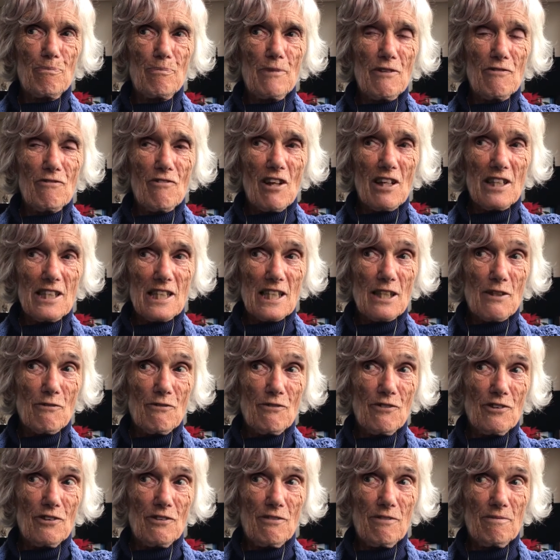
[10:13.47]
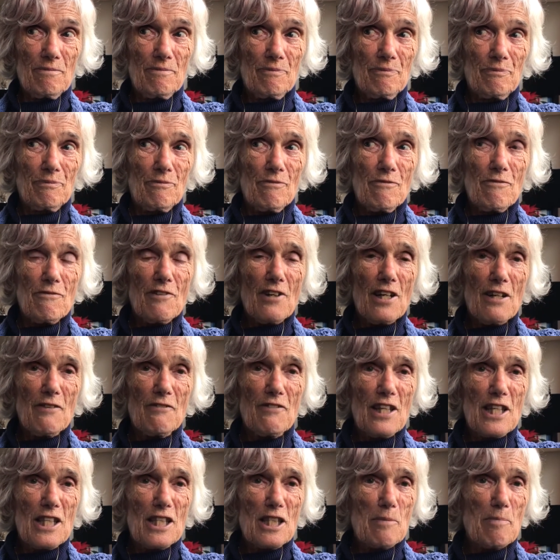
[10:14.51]
been writing for
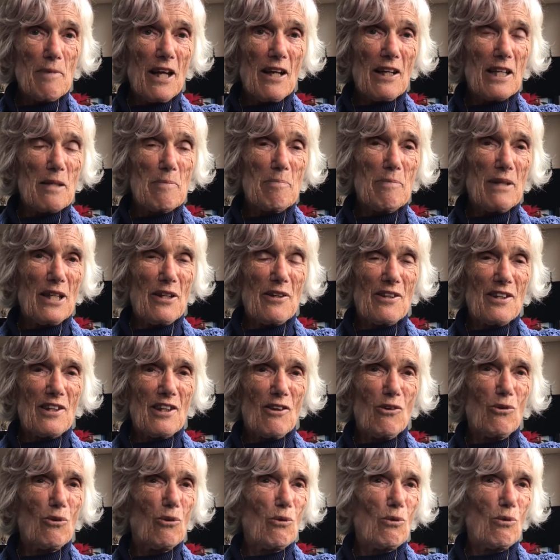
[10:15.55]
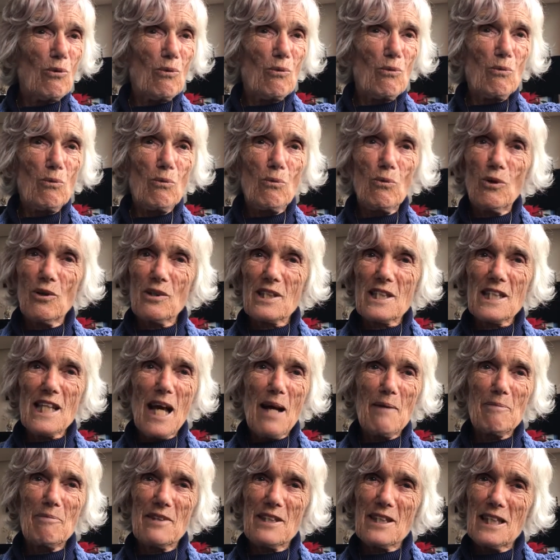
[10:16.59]
5 years about Ibiza, all what's
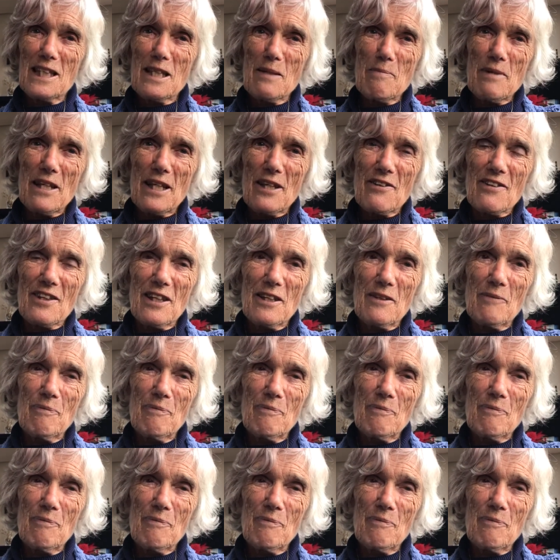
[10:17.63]
happened in Ibiza.